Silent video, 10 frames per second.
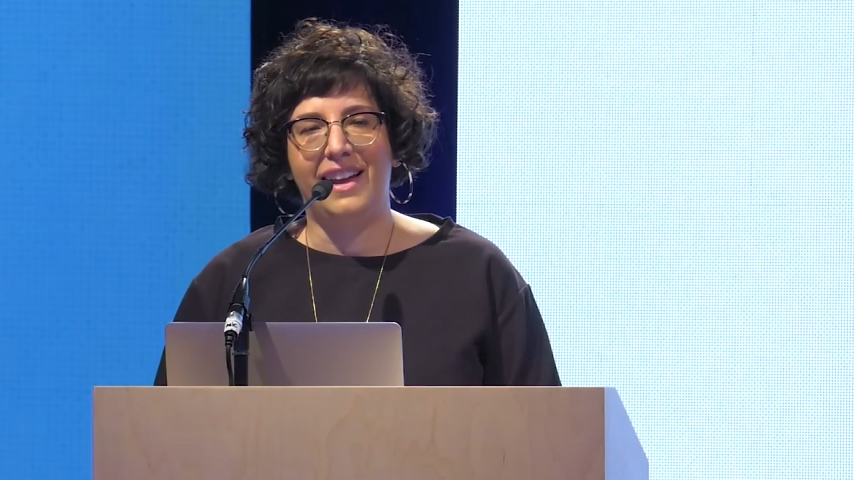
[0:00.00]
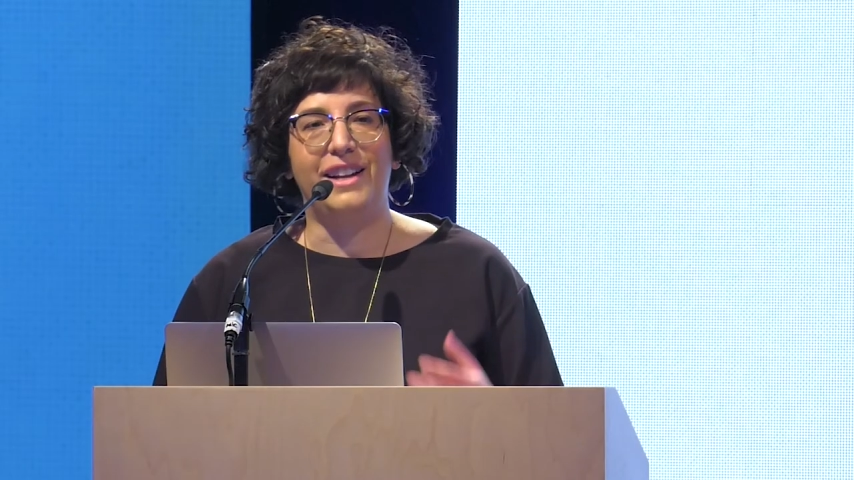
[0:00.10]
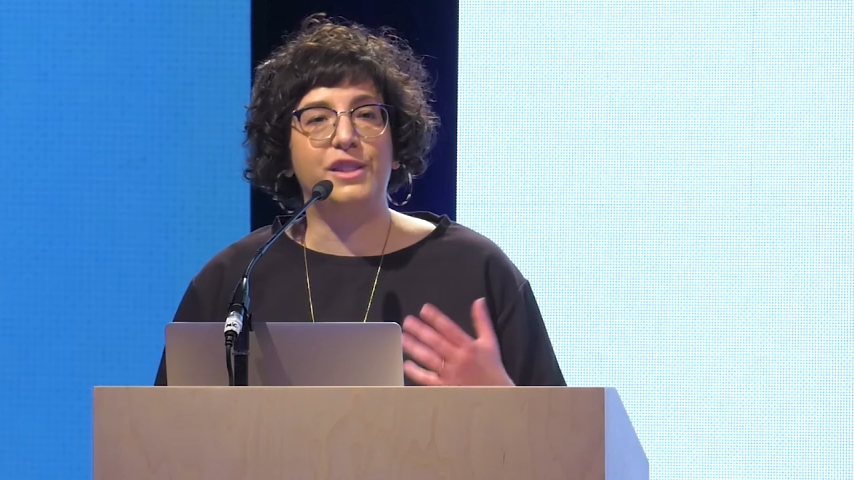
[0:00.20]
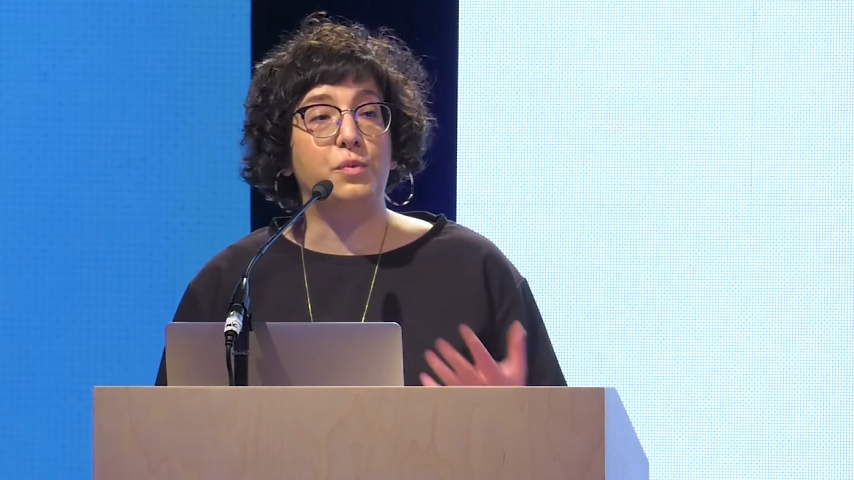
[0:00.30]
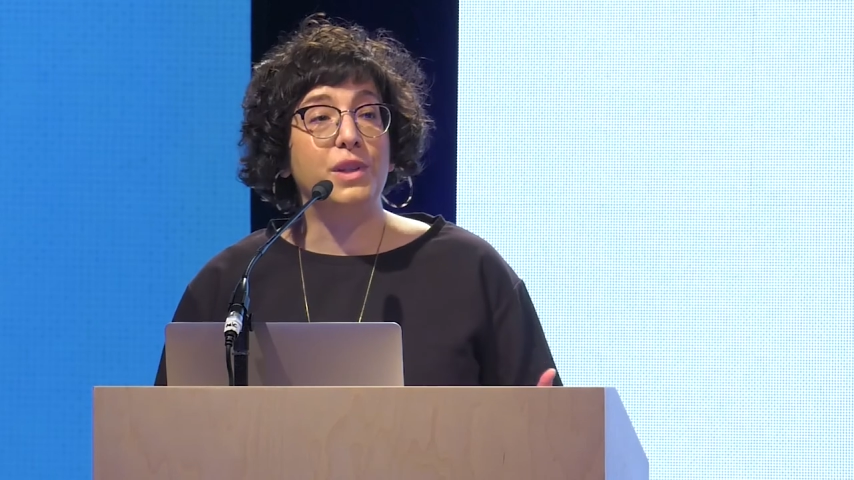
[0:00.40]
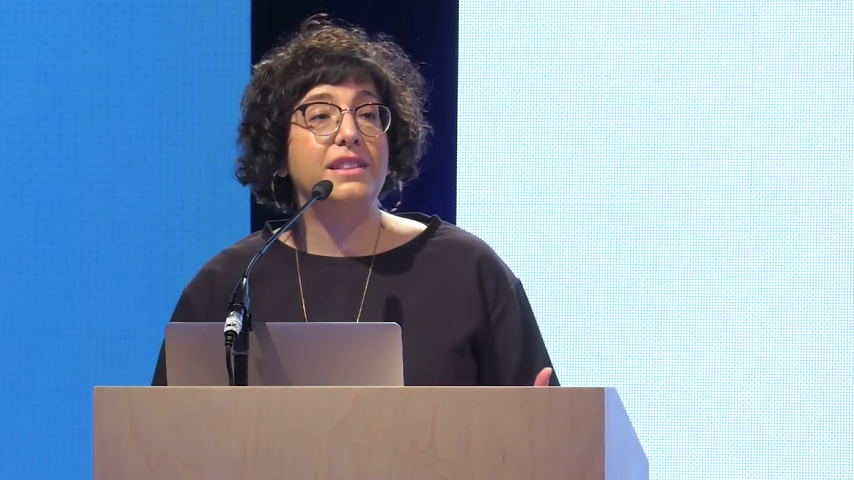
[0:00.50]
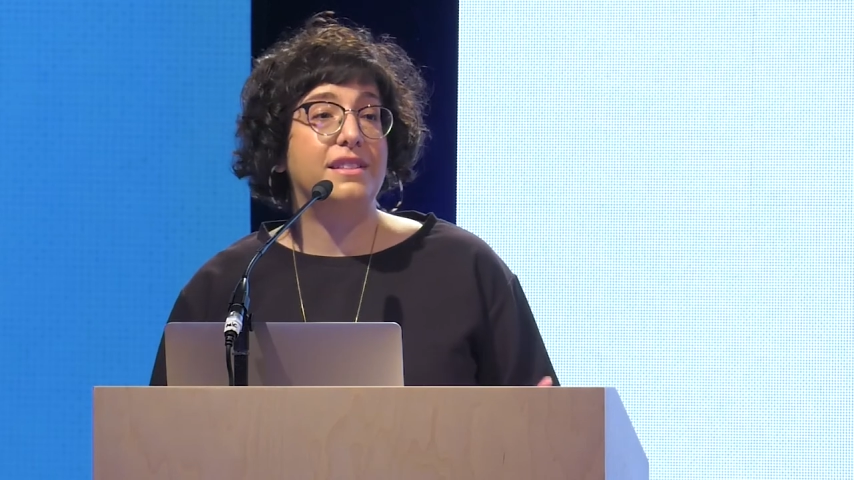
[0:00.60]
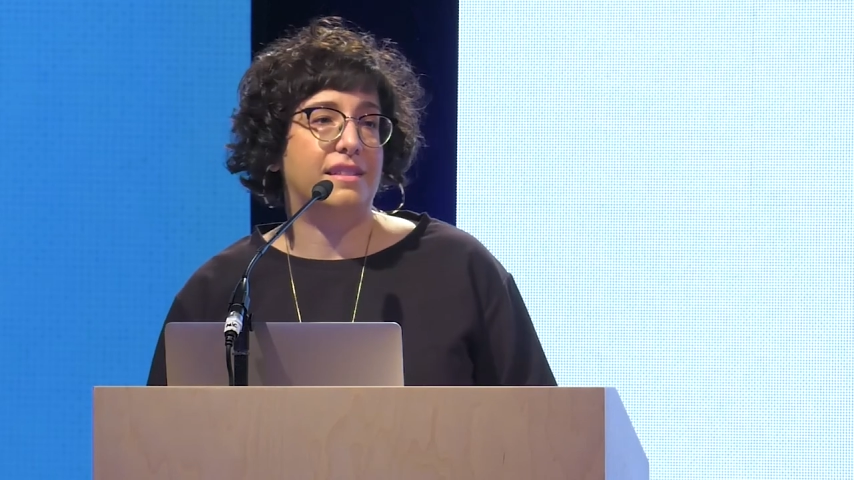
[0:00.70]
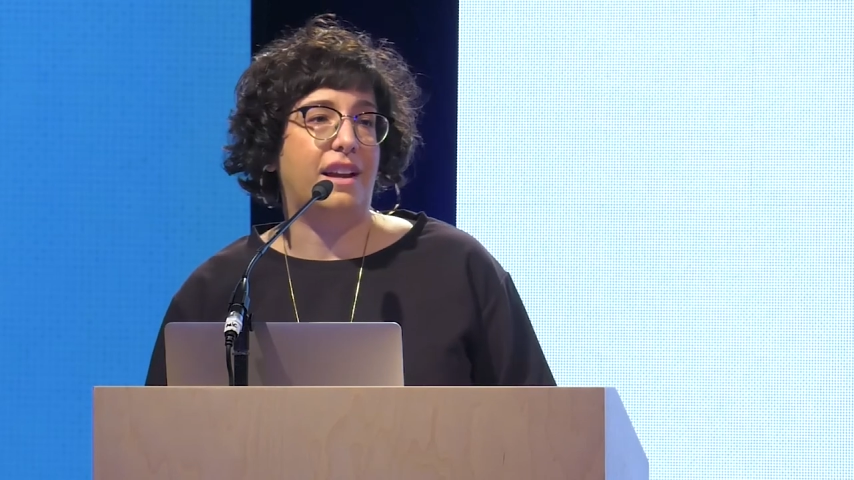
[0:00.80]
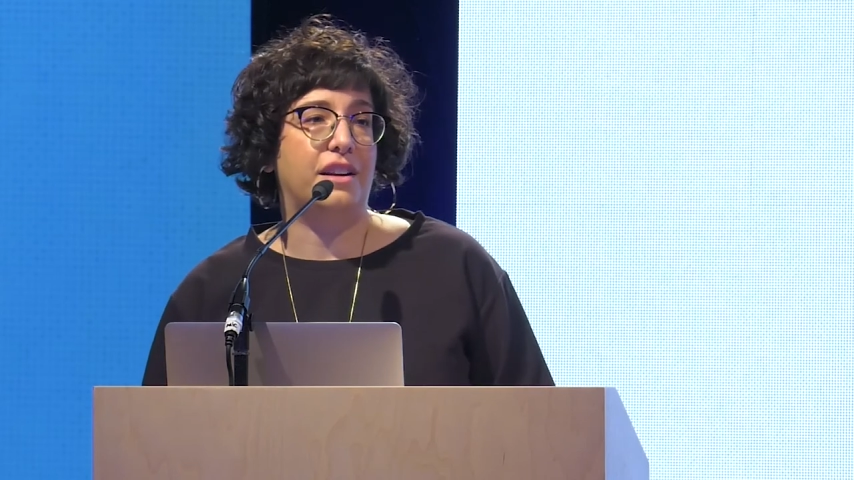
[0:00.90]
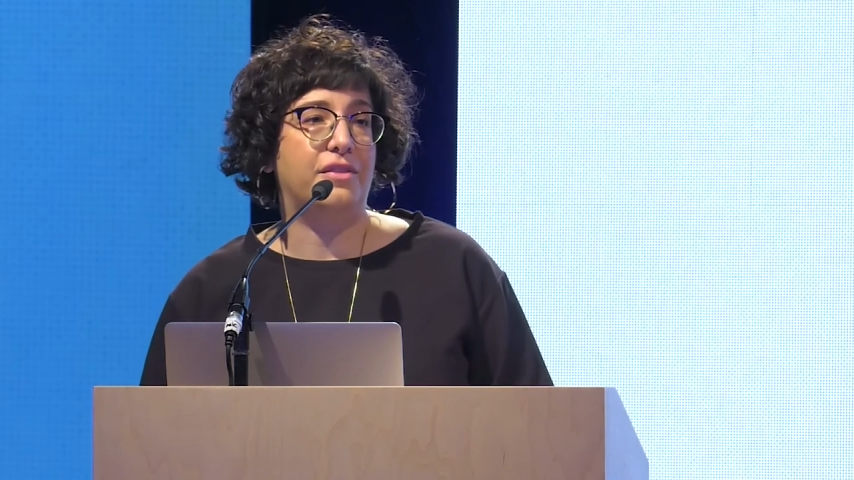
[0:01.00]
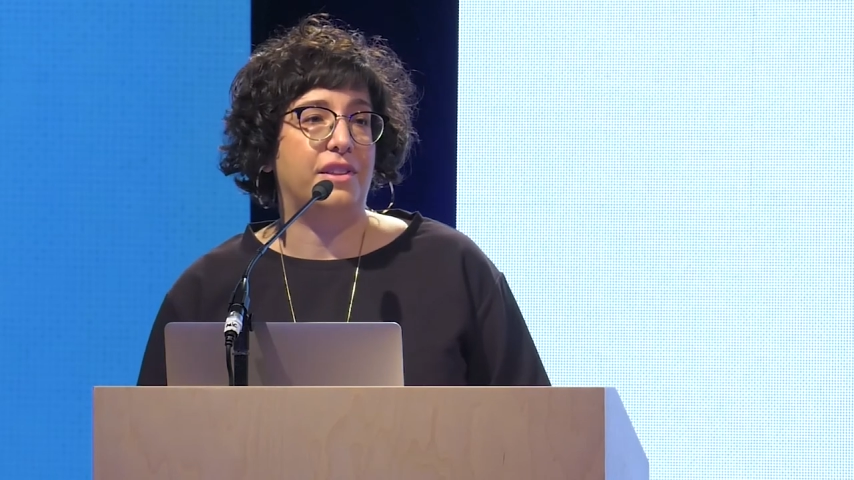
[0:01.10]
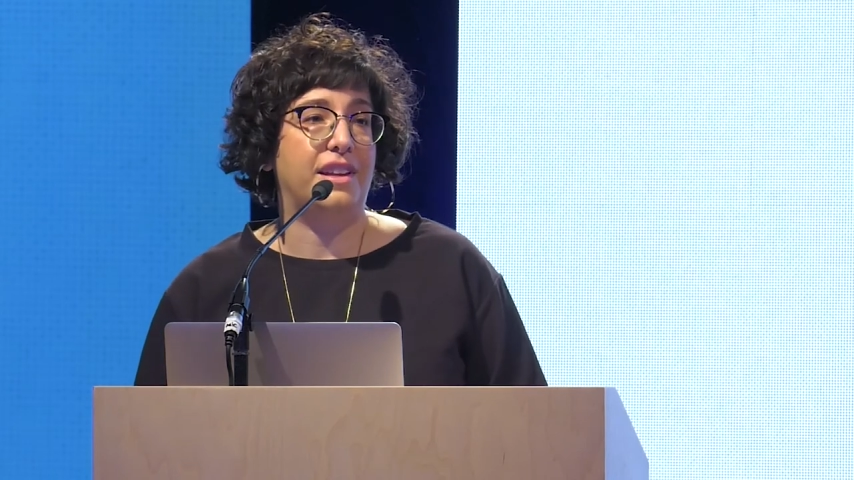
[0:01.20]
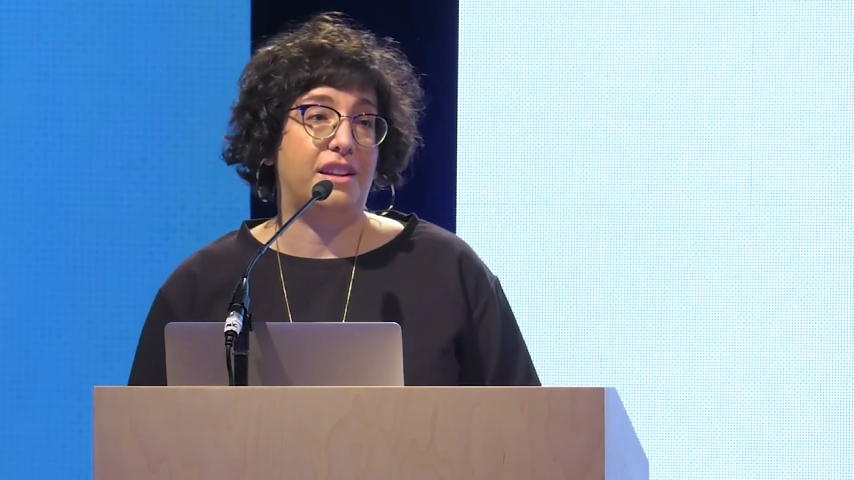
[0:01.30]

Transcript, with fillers: And it's really designed for the